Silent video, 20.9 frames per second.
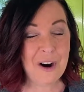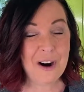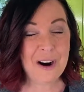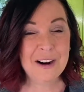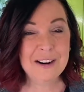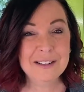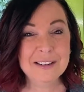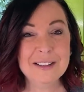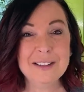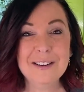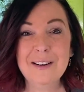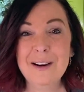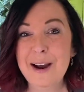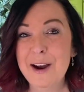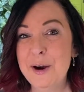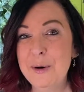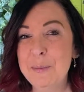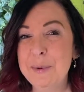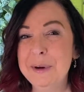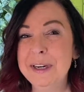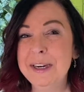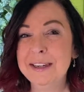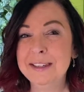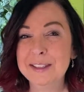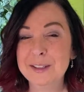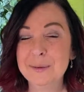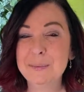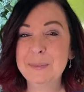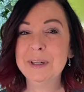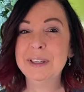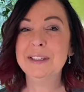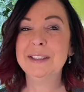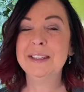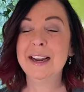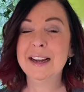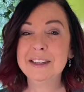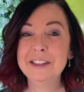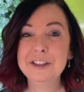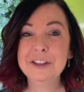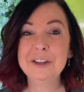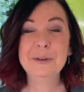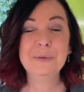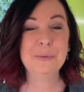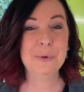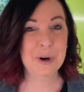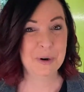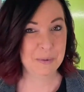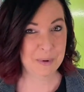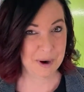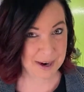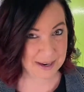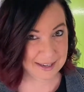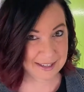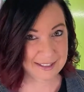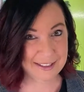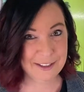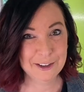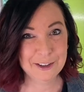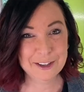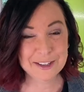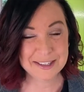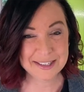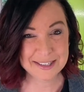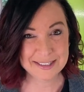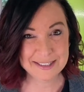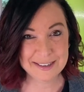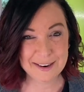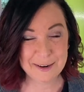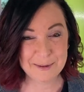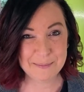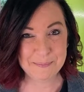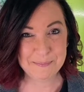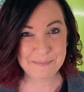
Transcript: also help against potential root rot in your system.